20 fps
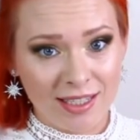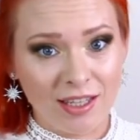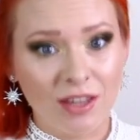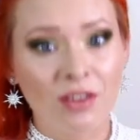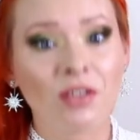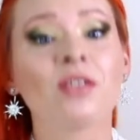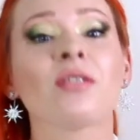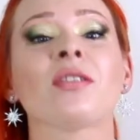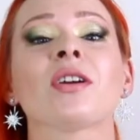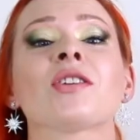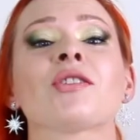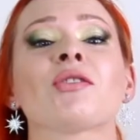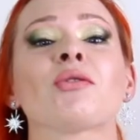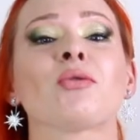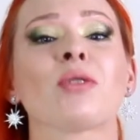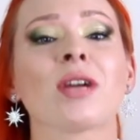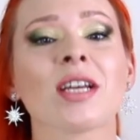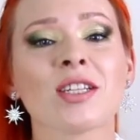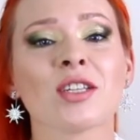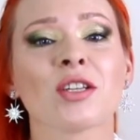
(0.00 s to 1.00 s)
there is a
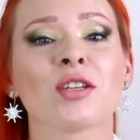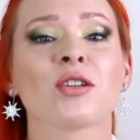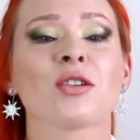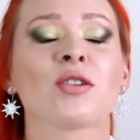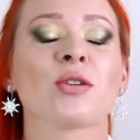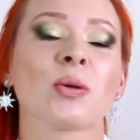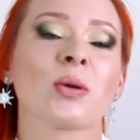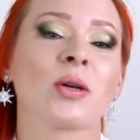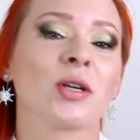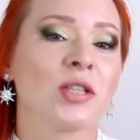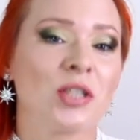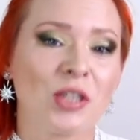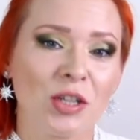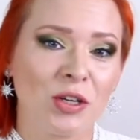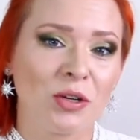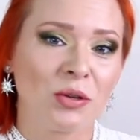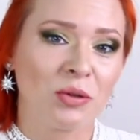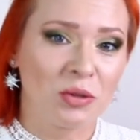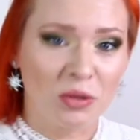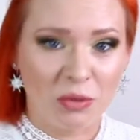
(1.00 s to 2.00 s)
reason to
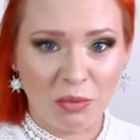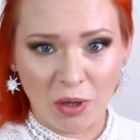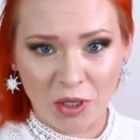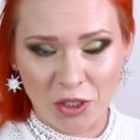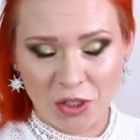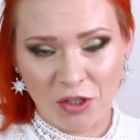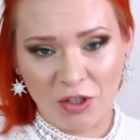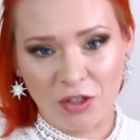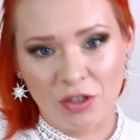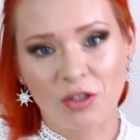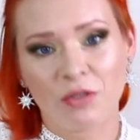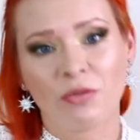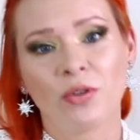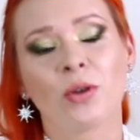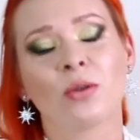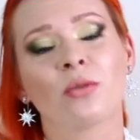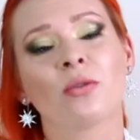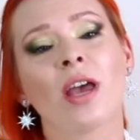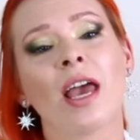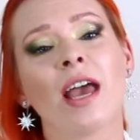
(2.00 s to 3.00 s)
continue to watch this
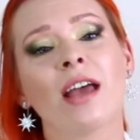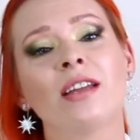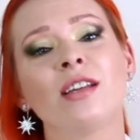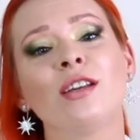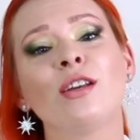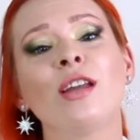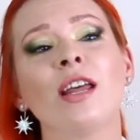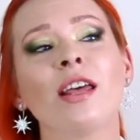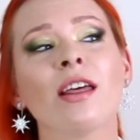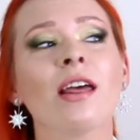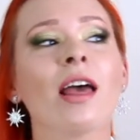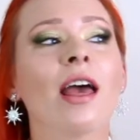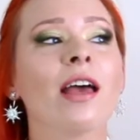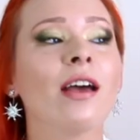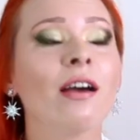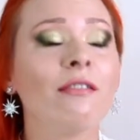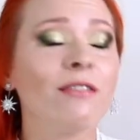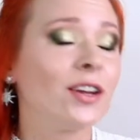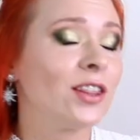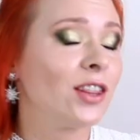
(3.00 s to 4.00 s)
review.
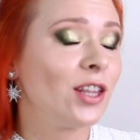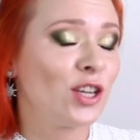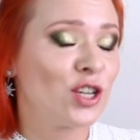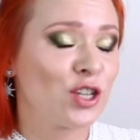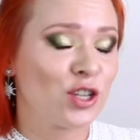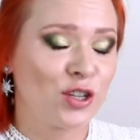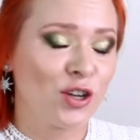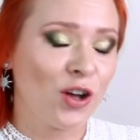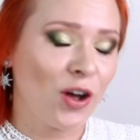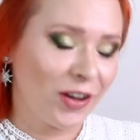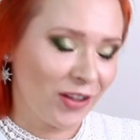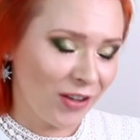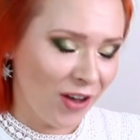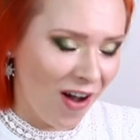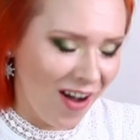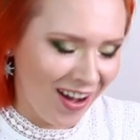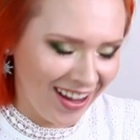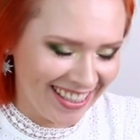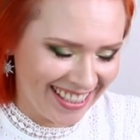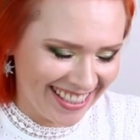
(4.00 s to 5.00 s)
Everything is not
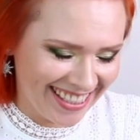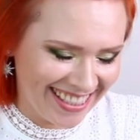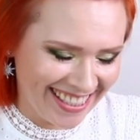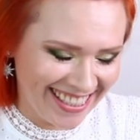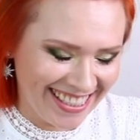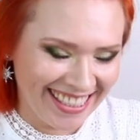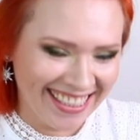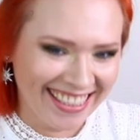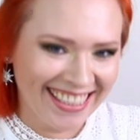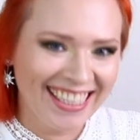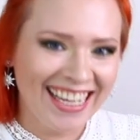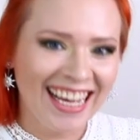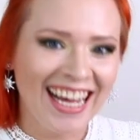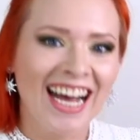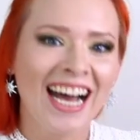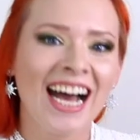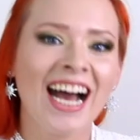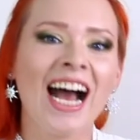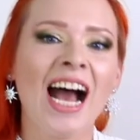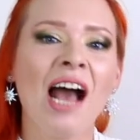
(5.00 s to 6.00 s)
lost.
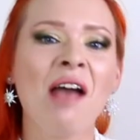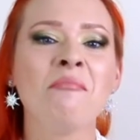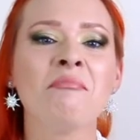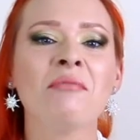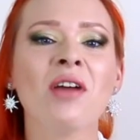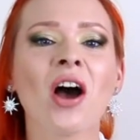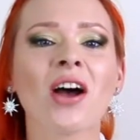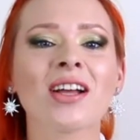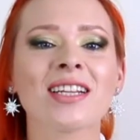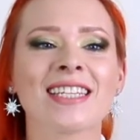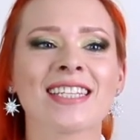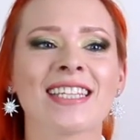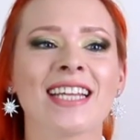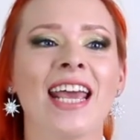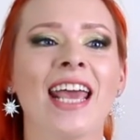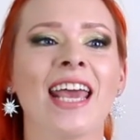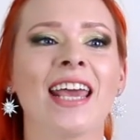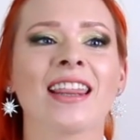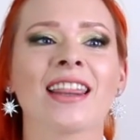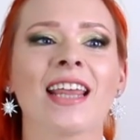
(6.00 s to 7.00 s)
I'm not
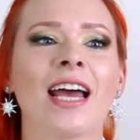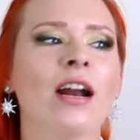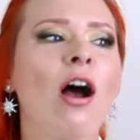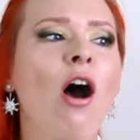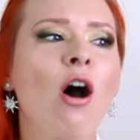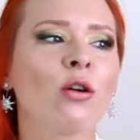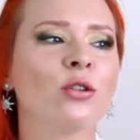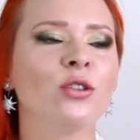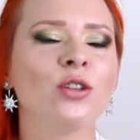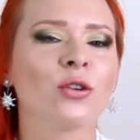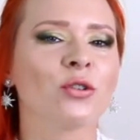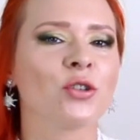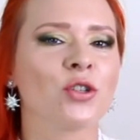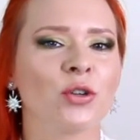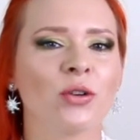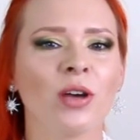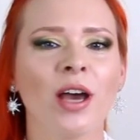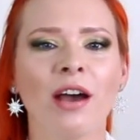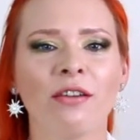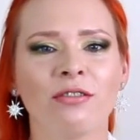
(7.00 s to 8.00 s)
saying that, oh, don't
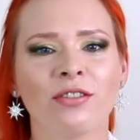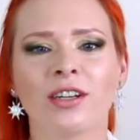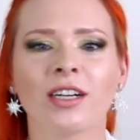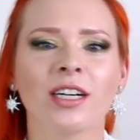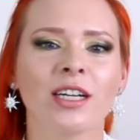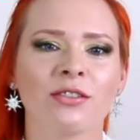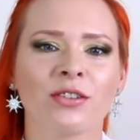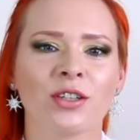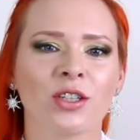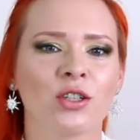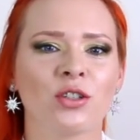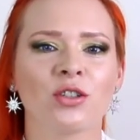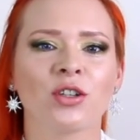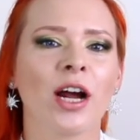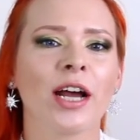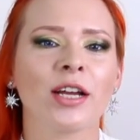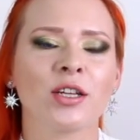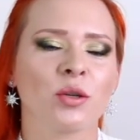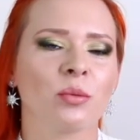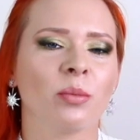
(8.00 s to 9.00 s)
you ever even
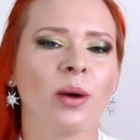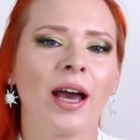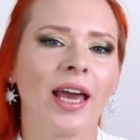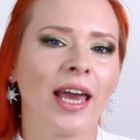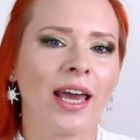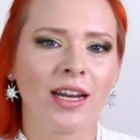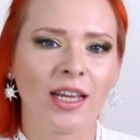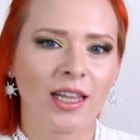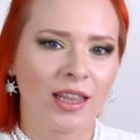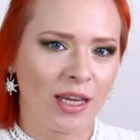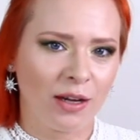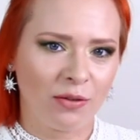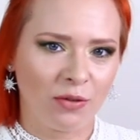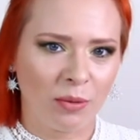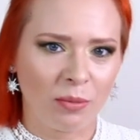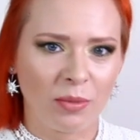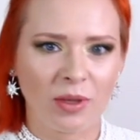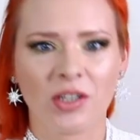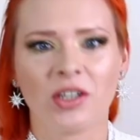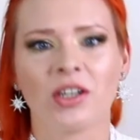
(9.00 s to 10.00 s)
try to buy anything
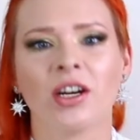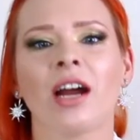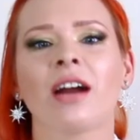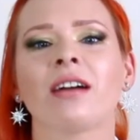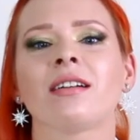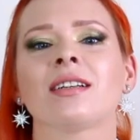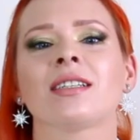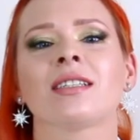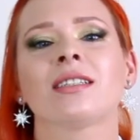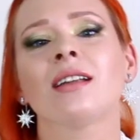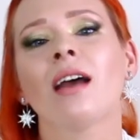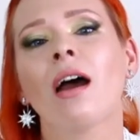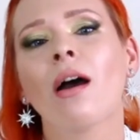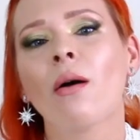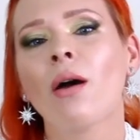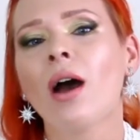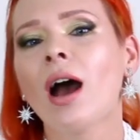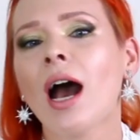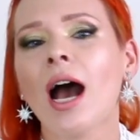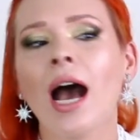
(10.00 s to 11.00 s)
from Miller Harris.
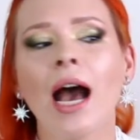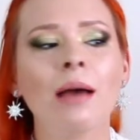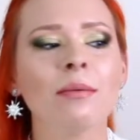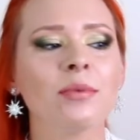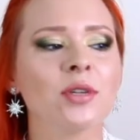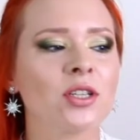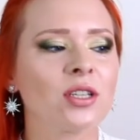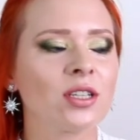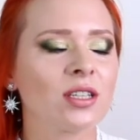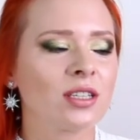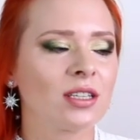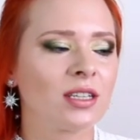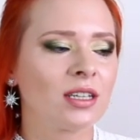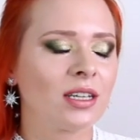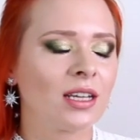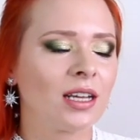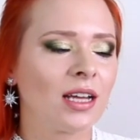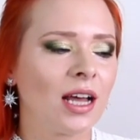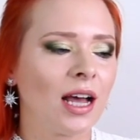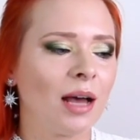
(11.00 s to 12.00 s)
No, I'm
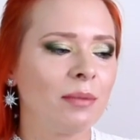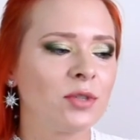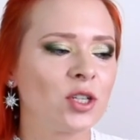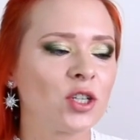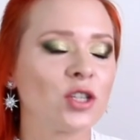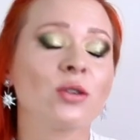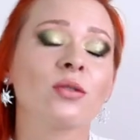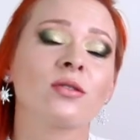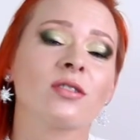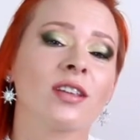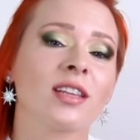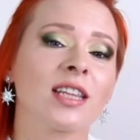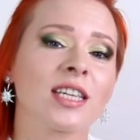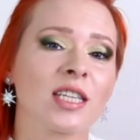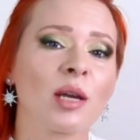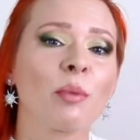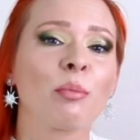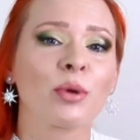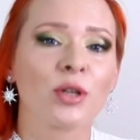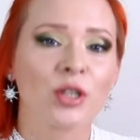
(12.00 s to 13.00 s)
just using
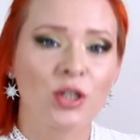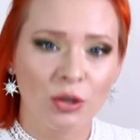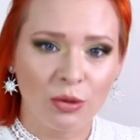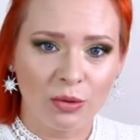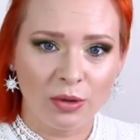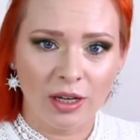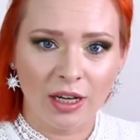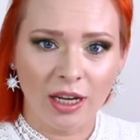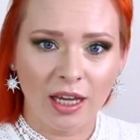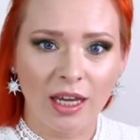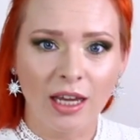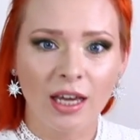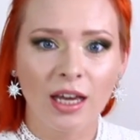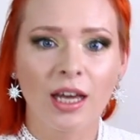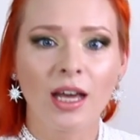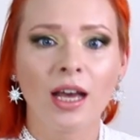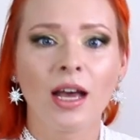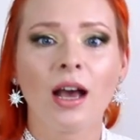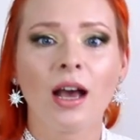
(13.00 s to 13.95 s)
this opportunity,